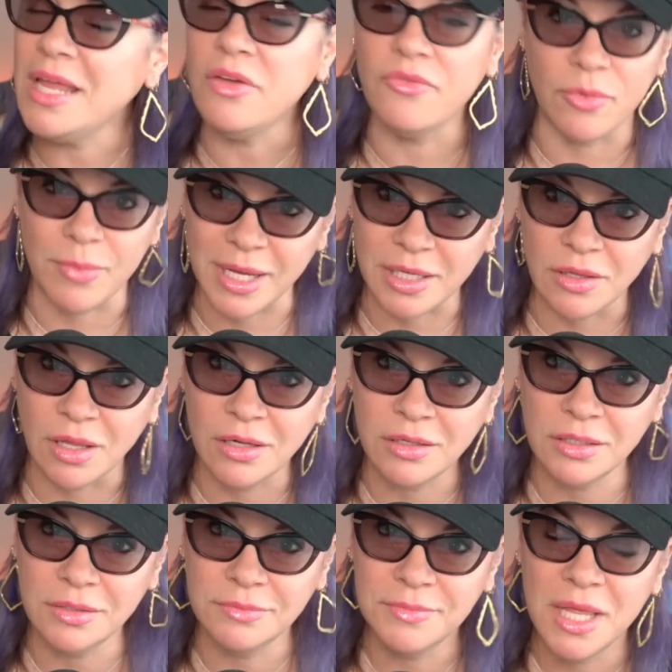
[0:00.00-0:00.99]
you for being a law
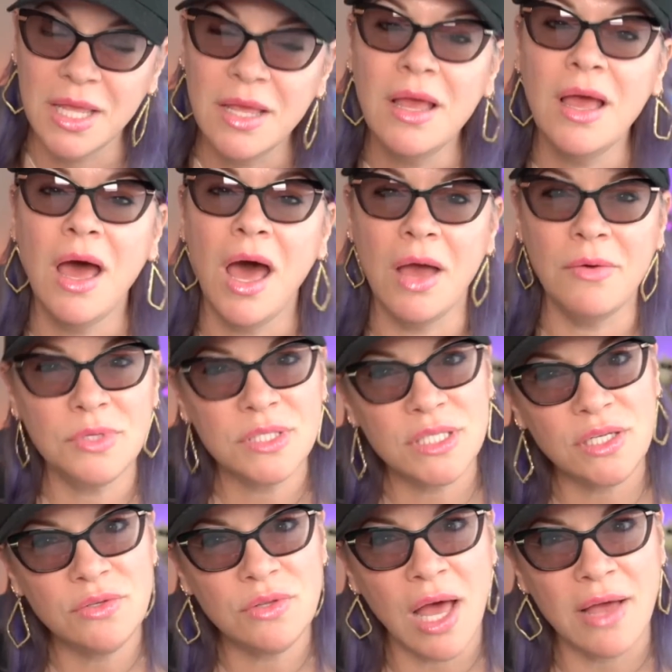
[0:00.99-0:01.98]
nerd. I will
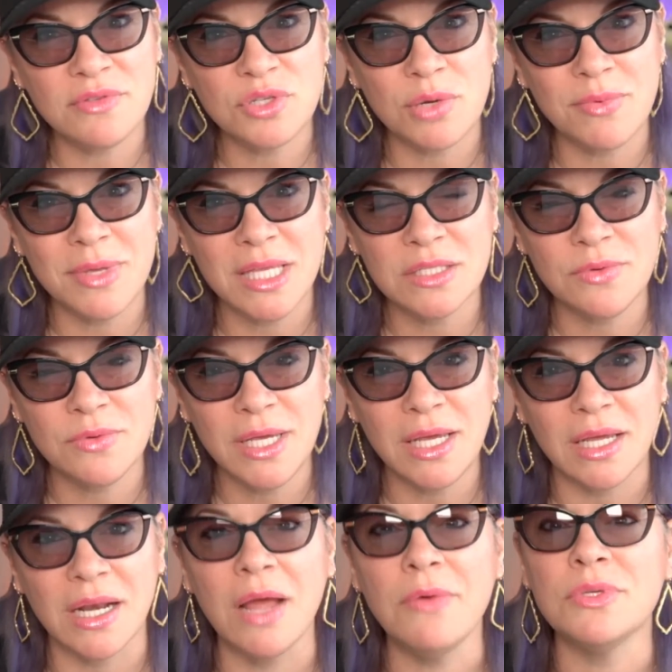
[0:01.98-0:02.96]
see you live streaming this
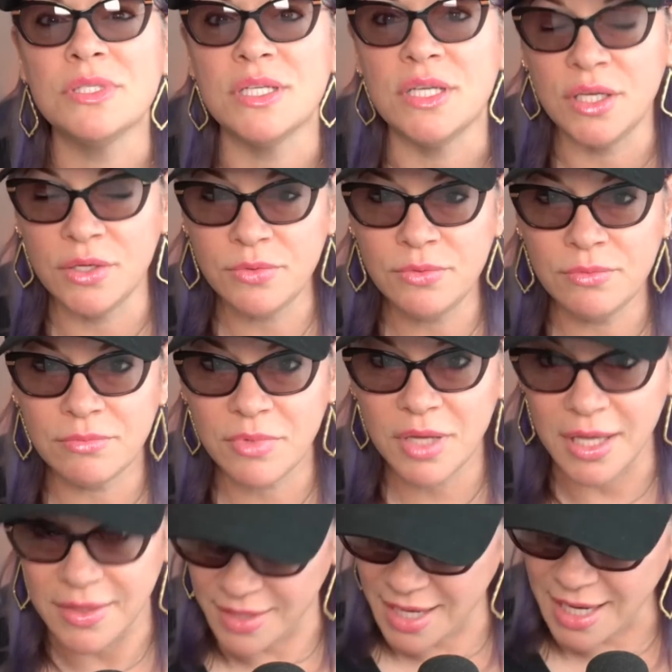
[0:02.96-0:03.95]
week, and I will see you
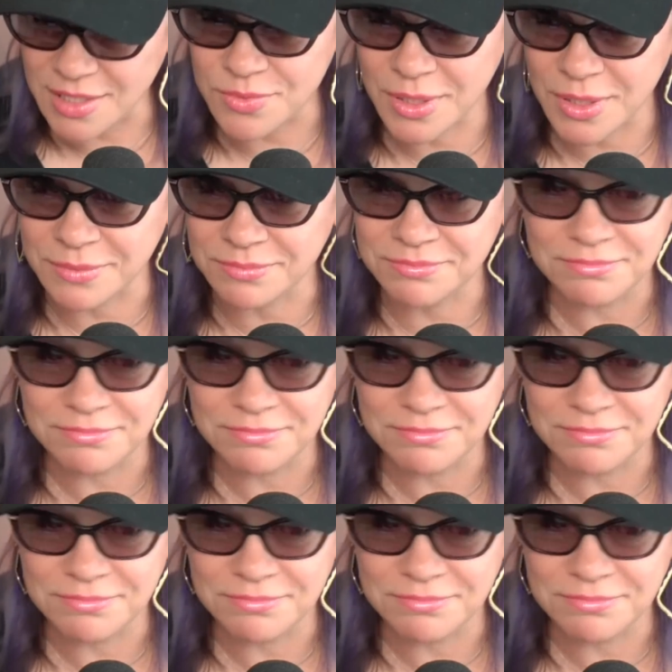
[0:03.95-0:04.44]
in the next one.